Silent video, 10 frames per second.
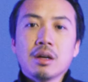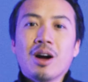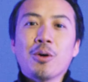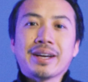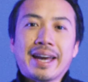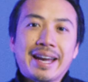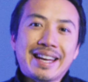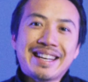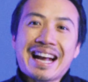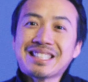
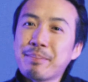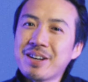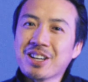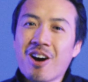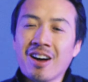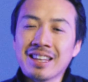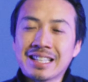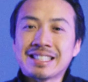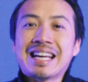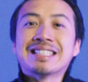Okay, next up on the con
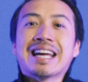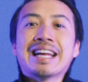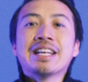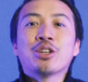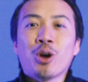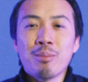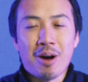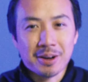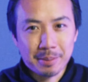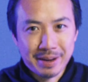list is interim
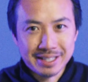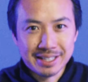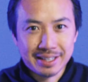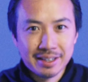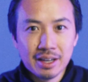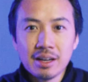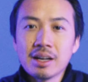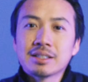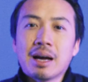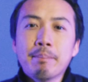occupancy.
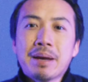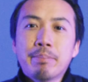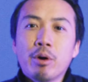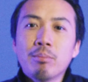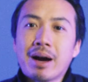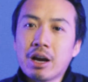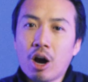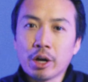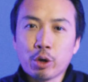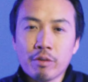Some people might
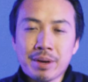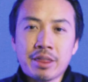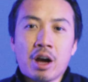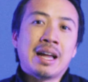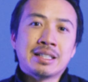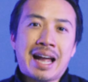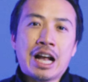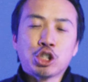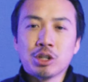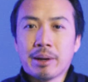argue with me that it's
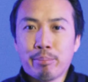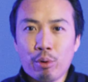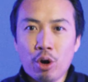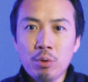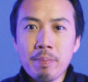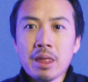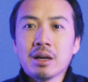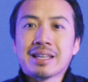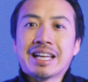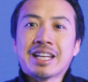actually a pro,
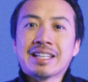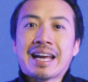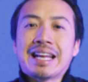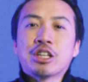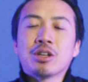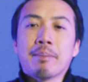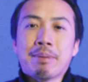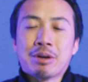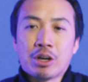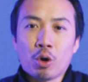that you can get into the
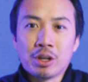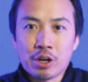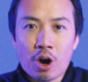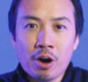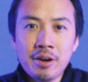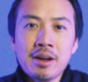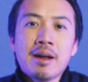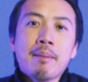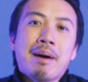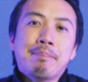building early on,
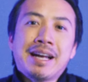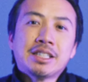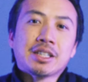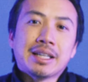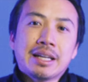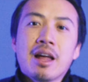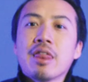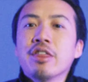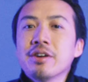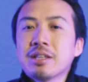but basically,
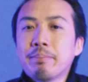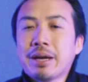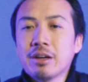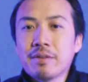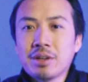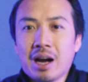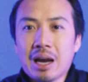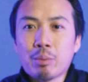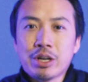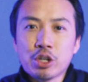there's a period of
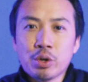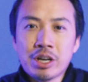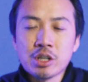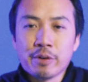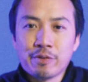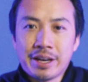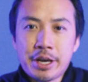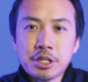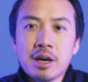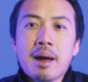time when the units are
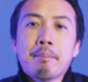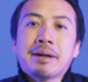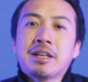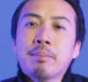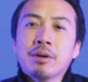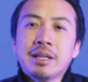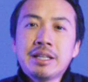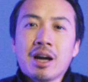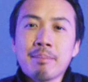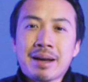finished, but typically
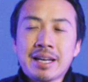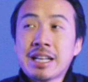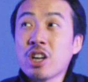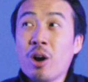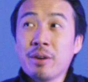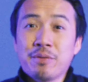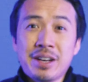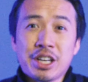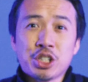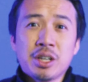the amenities aren't
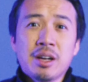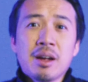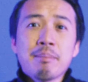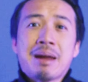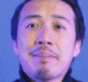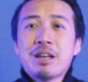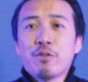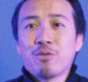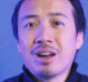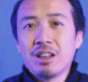finished. Maybe the
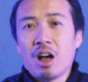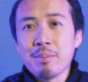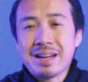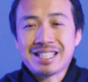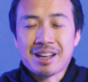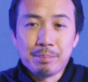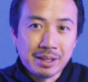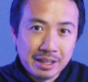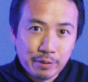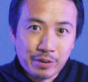front lobby is
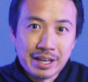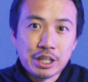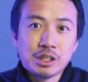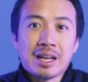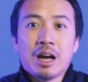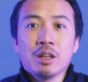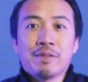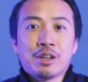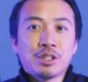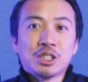completely finished, the
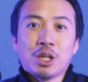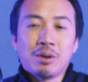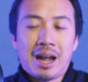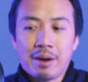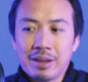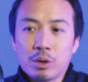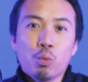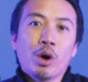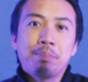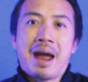elevators still have like
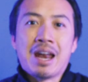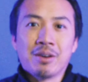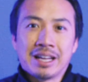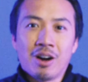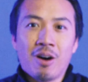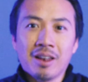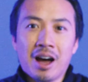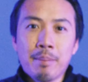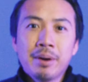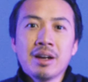wood paneling all
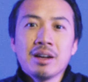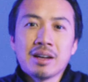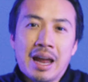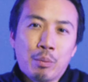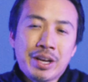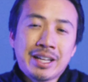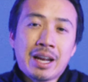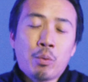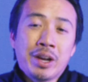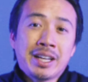up, and where
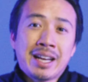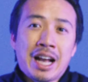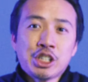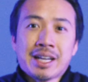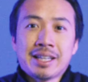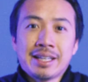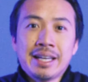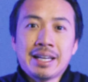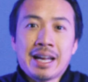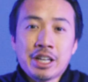you can actually get the
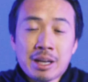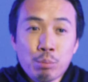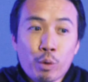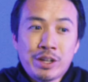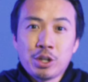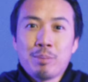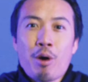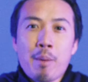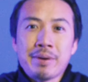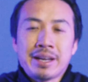key and you can move into the
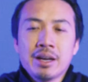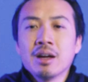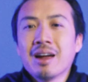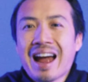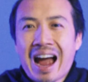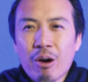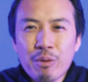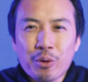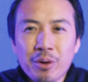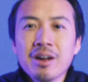property.
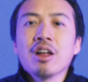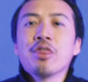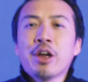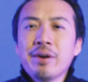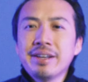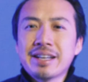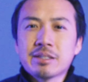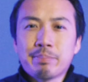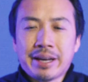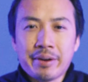However, during
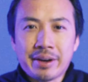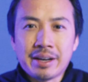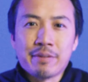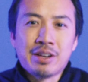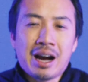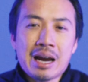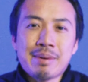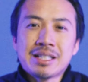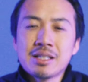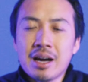this period of
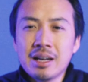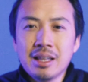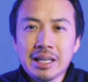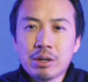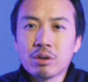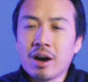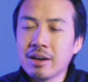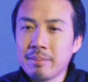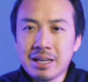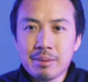time, it's not a legal
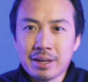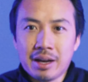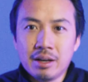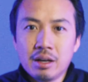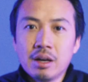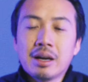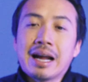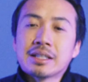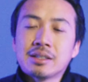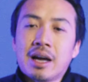condominium yet.
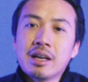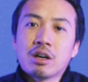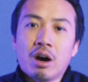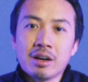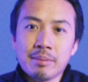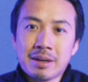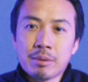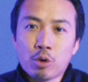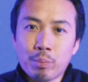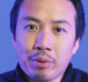It's a
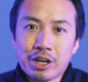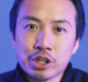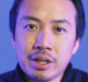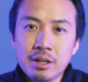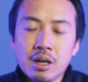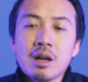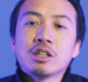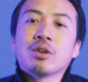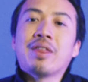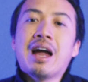condominium corporation,
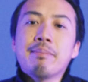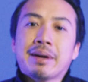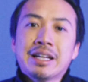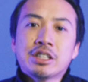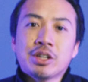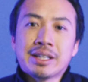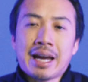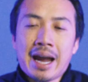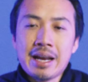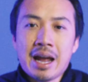so that means you
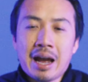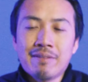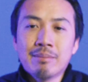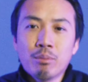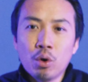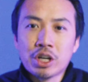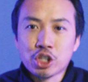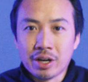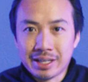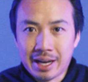can't have a mortgage
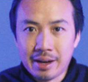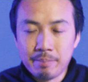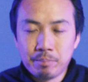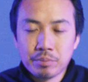on it yet.